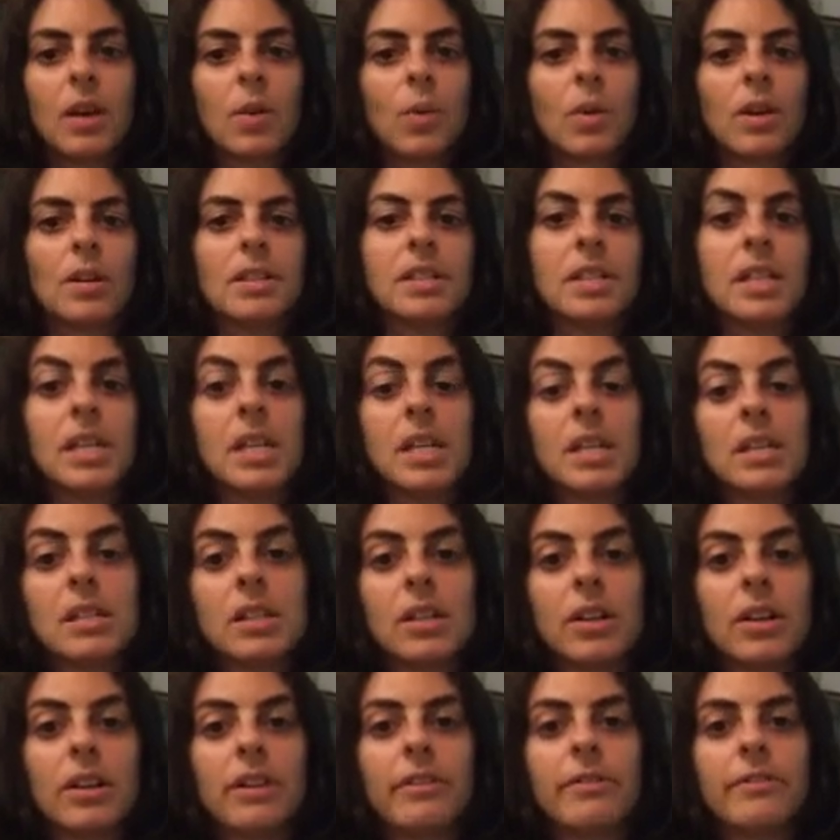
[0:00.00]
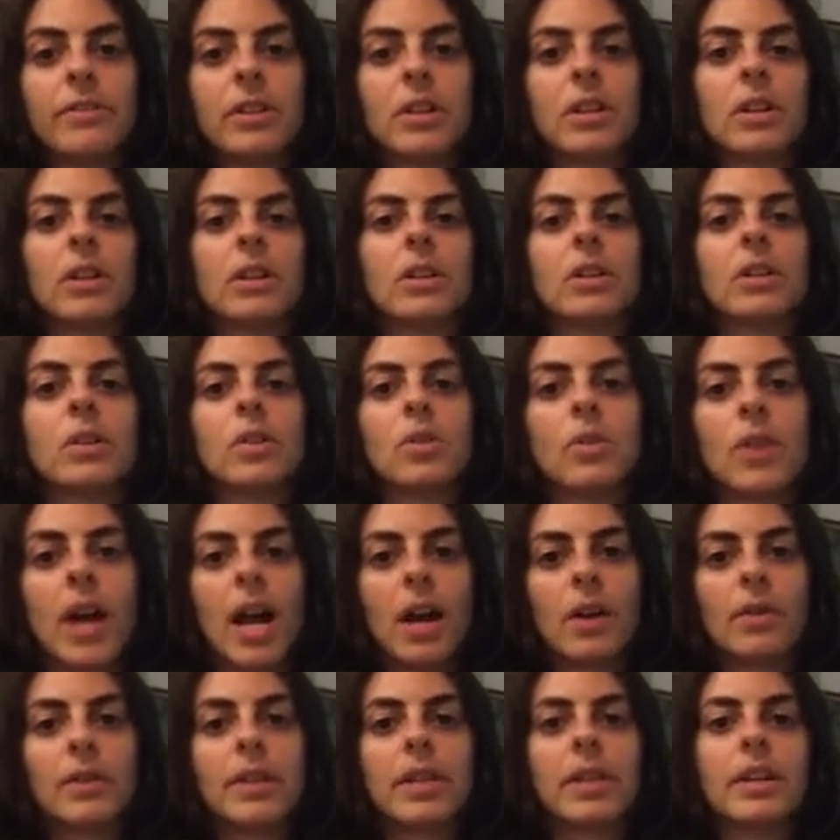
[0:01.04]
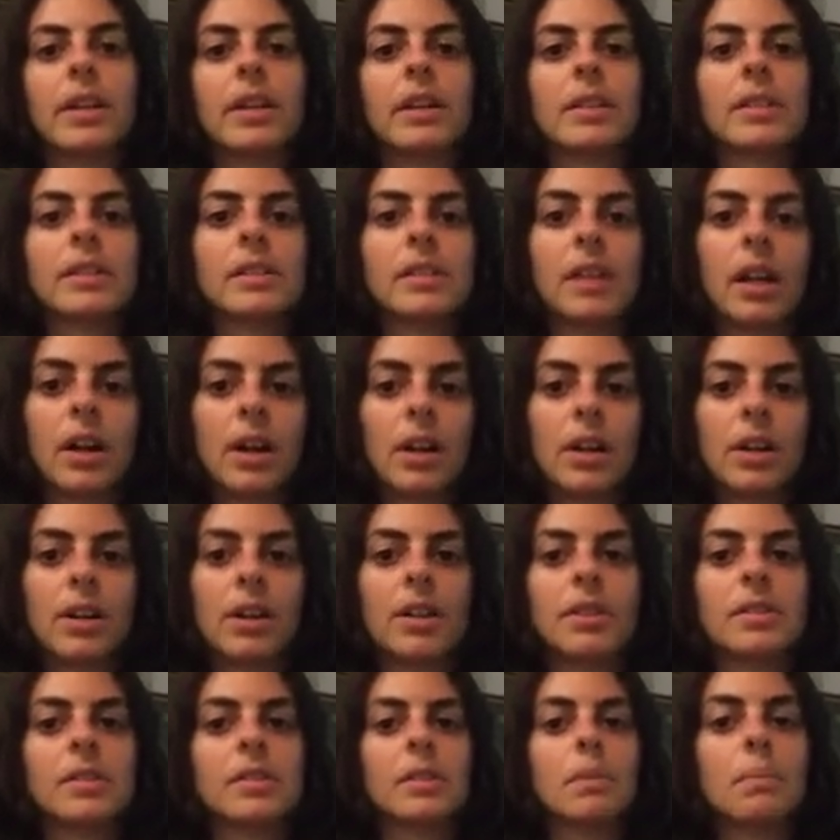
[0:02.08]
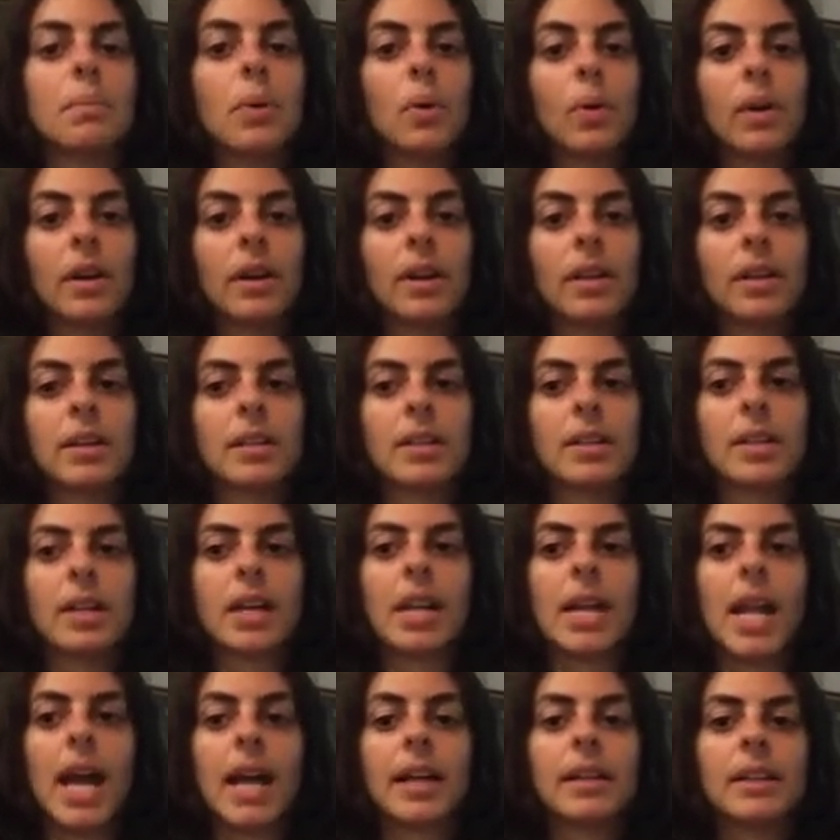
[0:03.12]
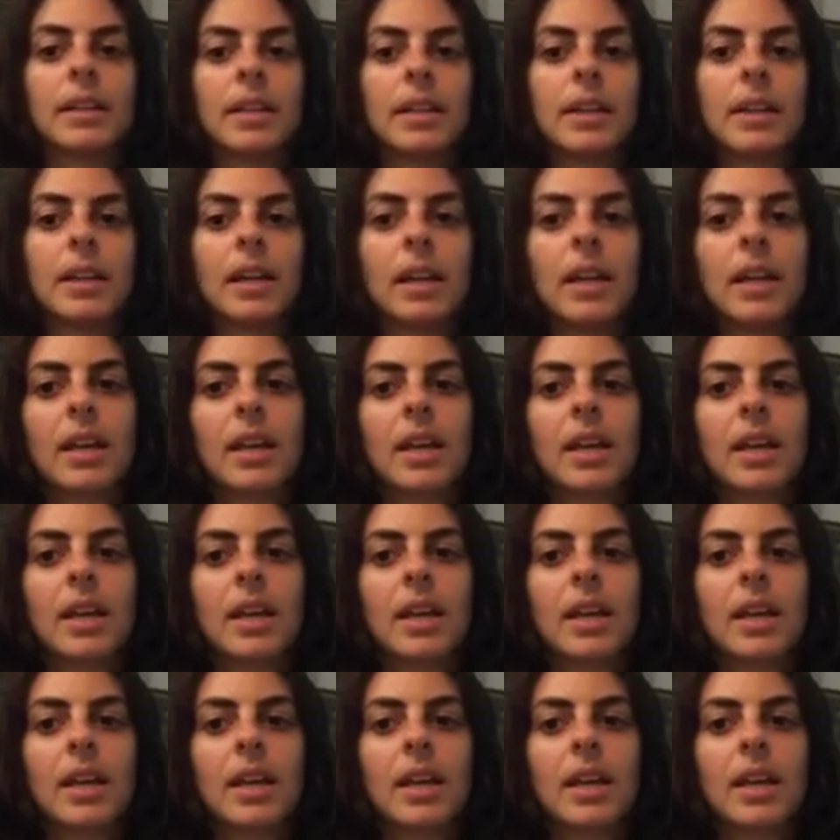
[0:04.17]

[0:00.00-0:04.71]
where it's easier to feel grounded, centered, supported, connected,